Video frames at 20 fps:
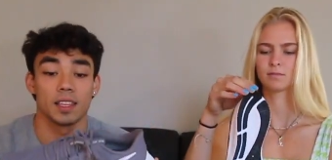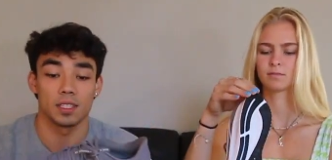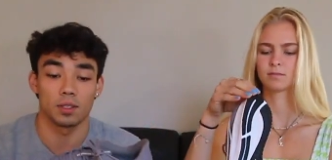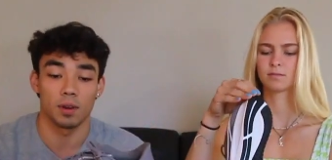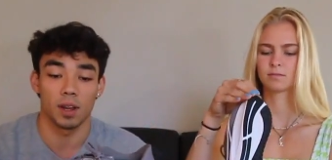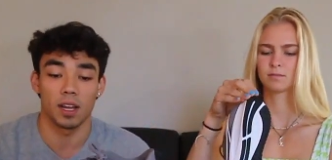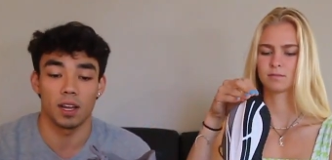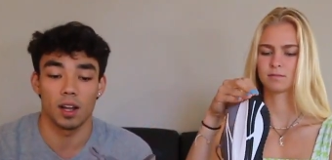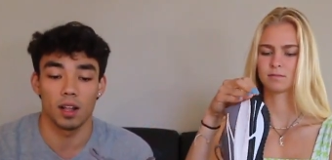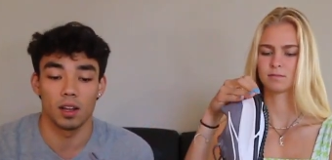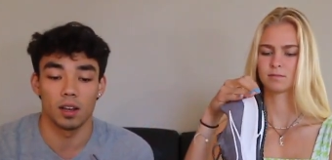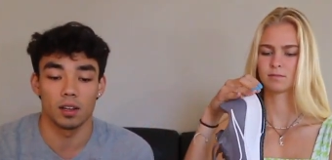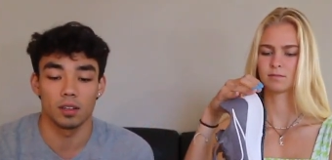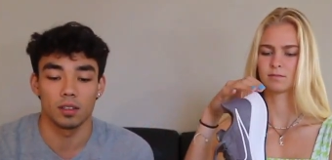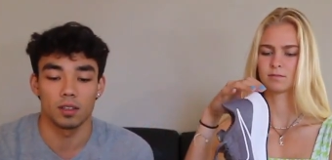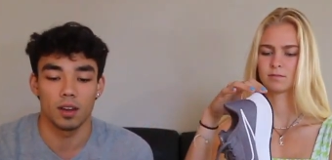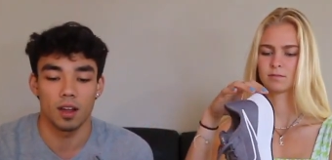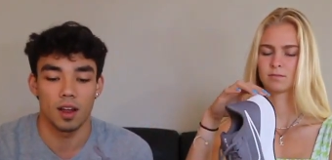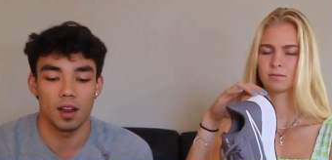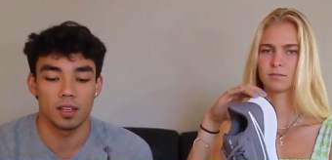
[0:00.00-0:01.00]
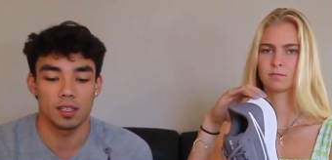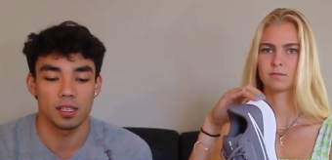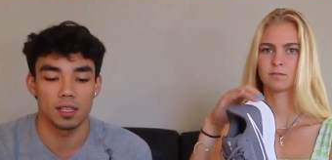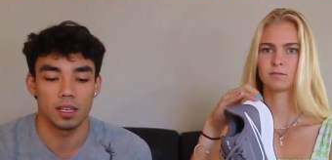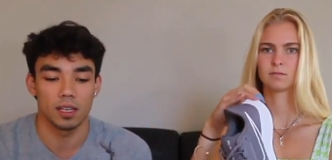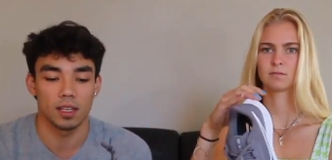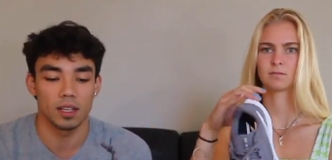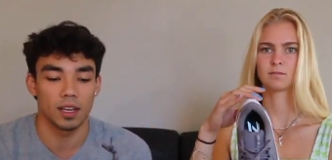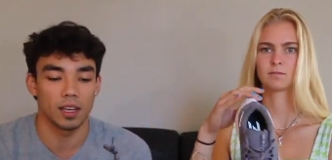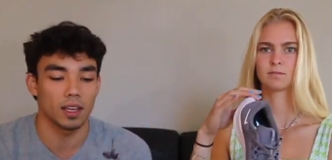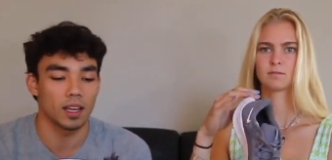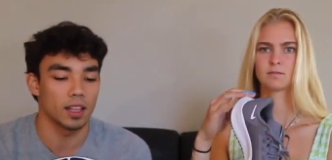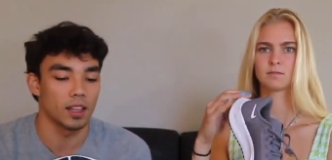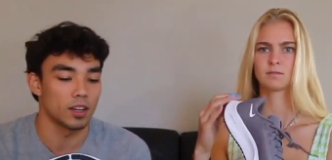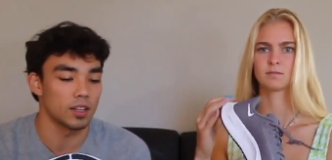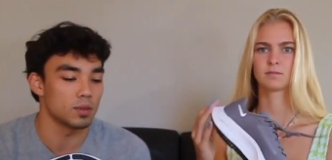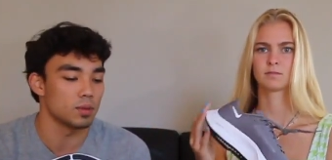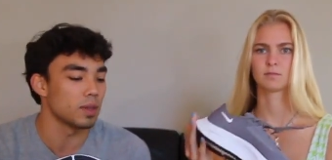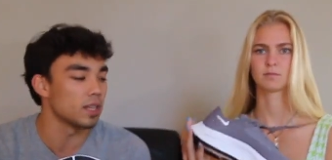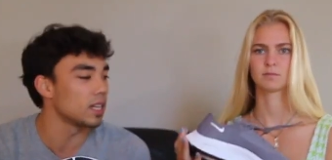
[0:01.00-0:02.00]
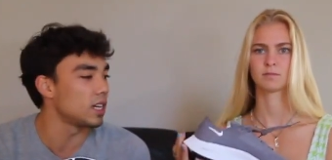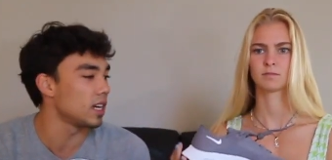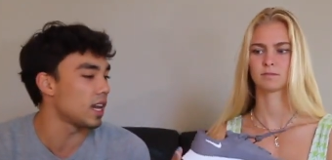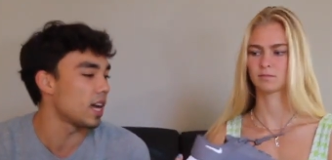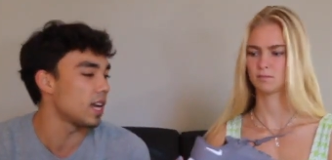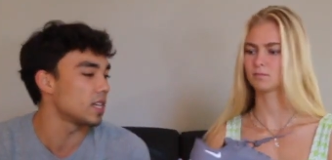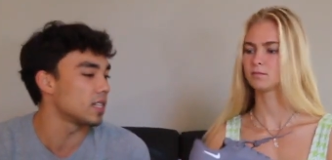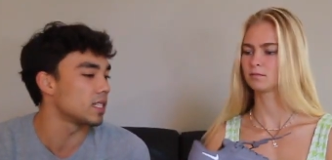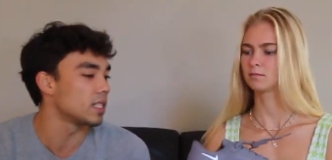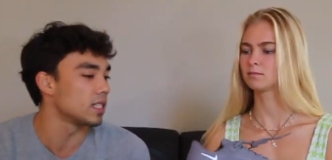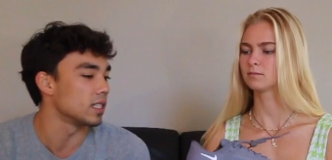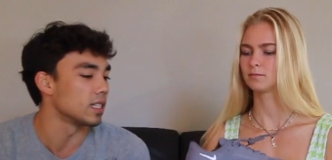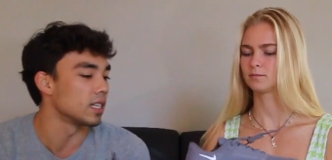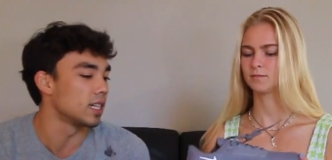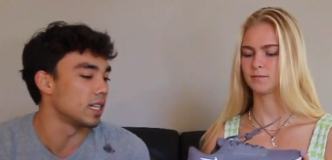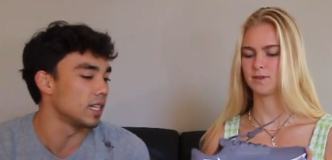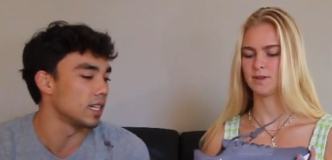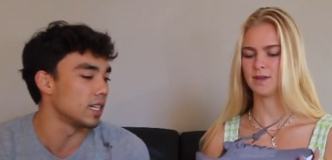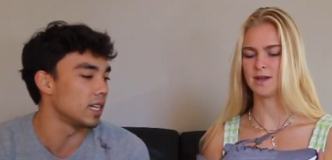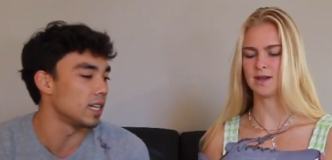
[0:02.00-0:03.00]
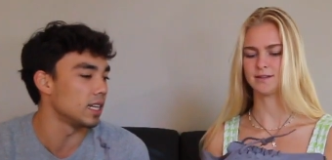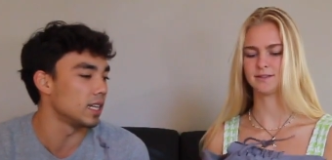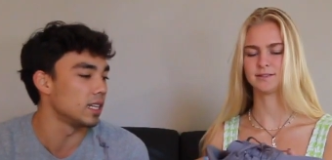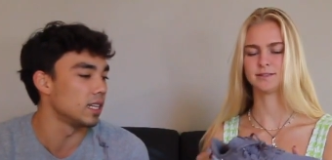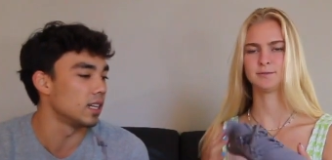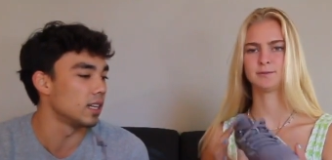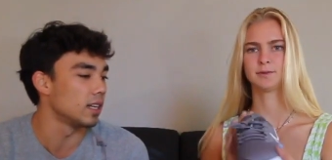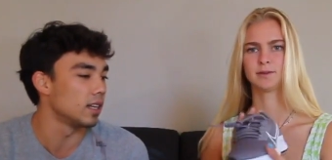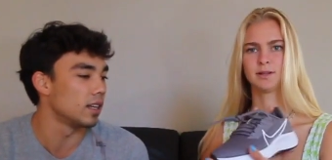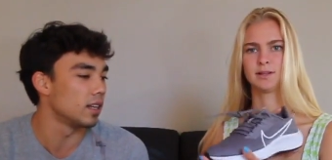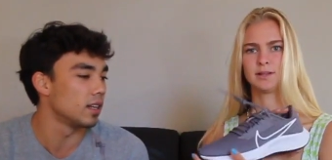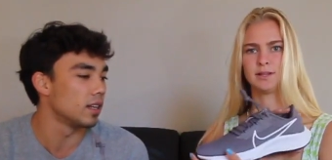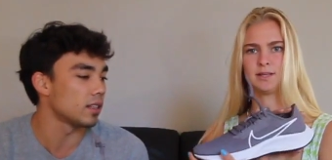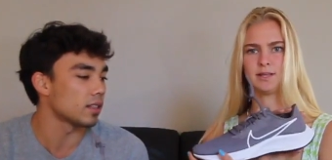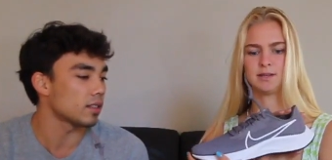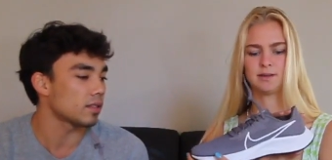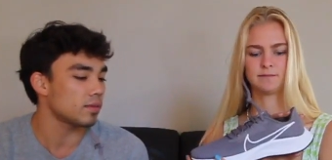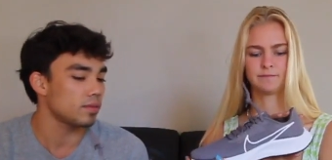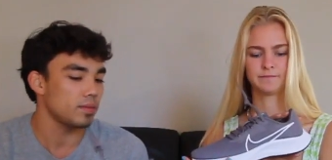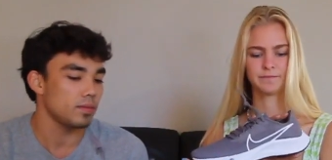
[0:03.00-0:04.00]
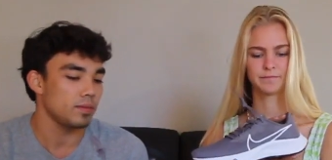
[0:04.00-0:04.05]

Speaker 1: this gray color, honestly. Like, it looks really
Speaker 2: nice and clean. Yeah, super clean.